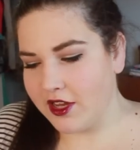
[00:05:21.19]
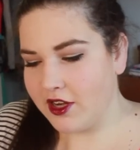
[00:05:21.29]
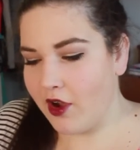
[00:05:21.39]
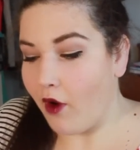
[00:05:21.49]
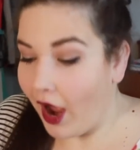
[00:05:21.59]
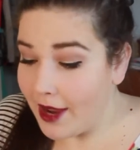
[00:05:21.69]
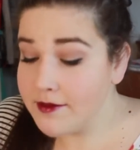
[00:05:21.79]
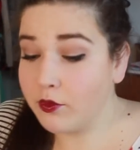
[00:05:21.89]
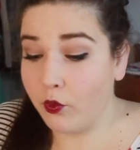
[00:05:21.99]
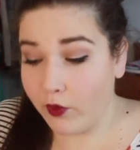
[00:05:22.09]
You know,
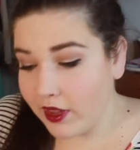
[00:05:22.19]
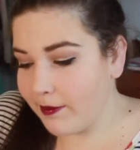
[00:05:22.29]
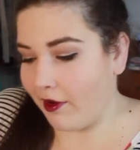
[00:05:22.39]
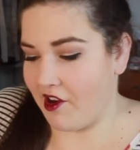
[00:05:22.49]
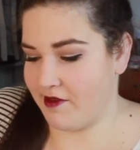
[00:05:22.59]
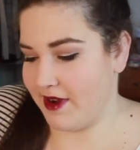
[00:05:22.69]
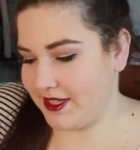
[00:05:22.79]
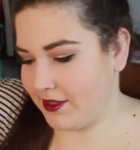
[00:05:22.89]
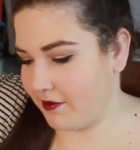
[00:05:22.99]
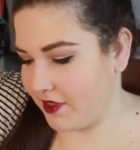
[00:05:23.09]
I'm really proud of
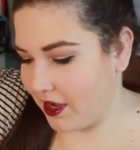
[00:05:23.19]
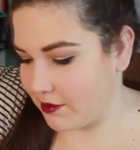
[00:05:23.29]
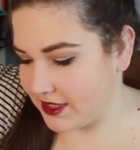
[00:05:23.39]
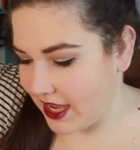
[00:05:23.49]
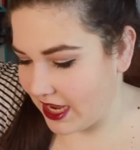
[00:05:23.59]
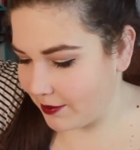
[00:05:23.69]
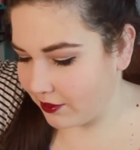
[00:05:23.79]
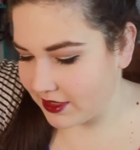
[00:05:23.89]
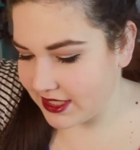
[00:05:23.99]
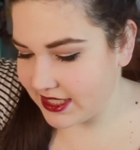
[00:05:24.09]
myself that I was
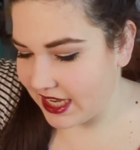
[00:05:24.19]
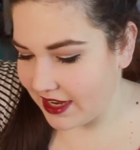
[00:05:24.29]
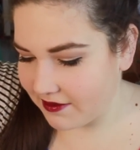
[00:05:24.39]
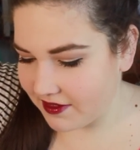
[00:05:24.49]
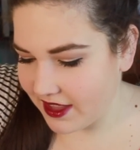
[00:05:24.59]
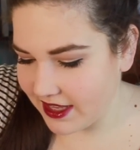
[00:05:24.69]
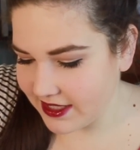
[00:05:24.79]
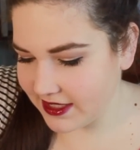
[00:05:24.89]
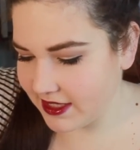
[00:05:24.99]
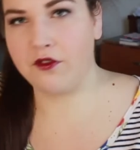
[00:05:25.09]
able to save
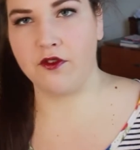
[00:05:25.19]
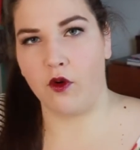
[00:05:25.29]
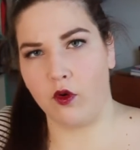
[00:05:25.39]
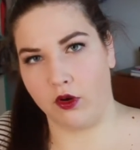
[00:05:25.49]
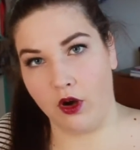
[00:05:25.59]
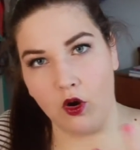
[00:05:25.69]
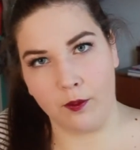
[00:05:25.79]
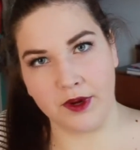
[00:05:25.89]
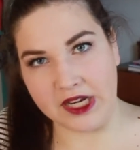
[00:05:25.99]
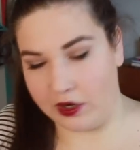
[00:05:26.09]
this for
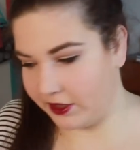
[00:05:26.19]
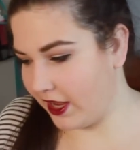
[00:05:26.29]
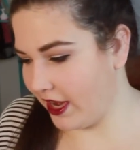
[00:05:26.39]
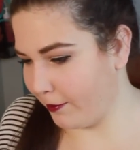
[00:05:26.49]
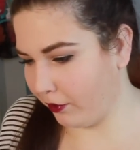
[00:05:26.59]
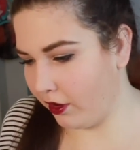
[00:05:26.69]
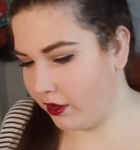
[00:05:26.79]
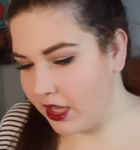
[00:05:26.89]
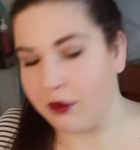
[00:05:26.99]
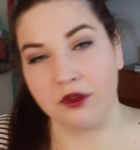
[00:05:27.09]
opening on
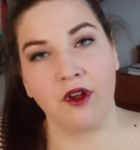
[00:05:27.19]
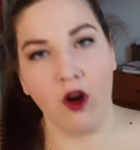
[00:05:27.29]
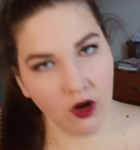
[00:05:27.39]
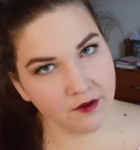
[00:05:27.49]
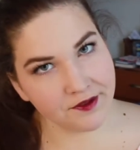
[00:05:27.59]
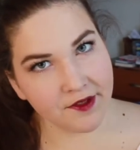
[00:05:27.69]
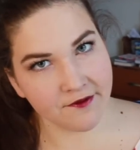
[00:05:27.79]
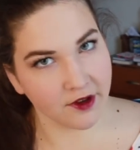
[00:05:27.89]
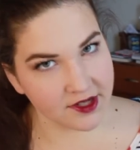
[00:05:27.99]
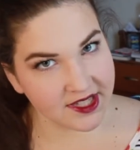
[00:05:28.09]
camera. It was hard for the
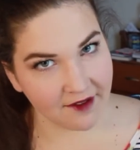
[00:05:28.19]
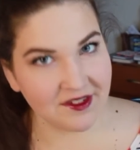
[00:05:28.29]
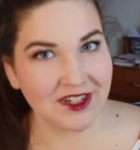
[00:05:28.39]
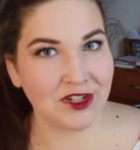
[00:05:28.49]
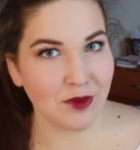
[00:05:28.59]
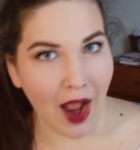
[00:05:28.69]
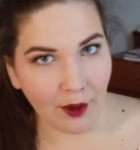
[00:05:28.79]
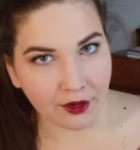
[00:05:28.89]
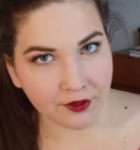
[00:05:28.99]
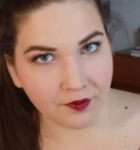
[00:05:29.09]
first 72
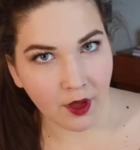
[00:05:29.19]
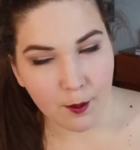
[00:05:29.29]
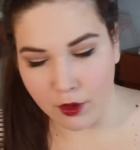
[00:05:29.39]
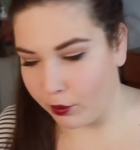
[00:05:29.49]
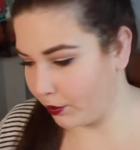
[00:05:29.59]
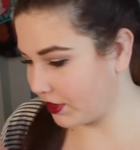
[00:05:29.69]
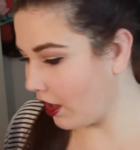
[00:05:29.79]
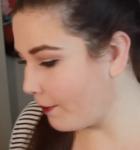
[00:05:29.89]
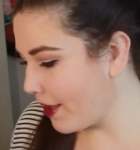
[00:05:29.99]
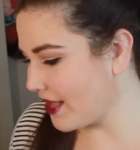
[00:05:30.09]
hours, but when we
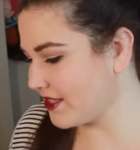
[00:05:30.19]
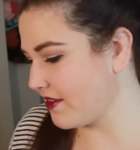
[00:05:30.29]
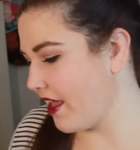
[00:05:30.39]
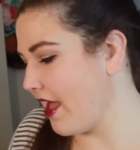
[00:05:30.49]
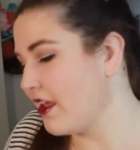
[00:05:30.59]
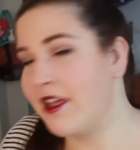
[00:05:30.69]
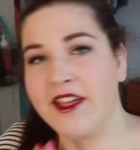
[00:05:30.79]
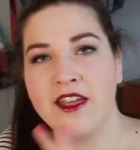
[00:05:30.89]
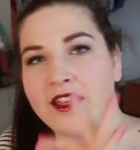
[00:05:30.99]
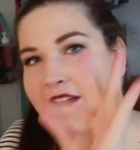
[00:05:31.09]
got past that,
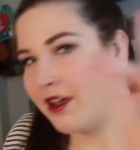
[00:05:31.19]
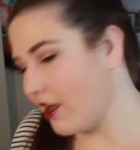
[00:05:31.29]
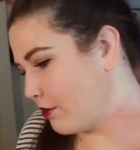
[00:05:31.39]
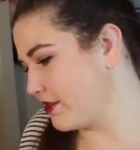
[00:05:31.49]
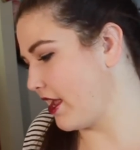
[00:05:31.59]
it was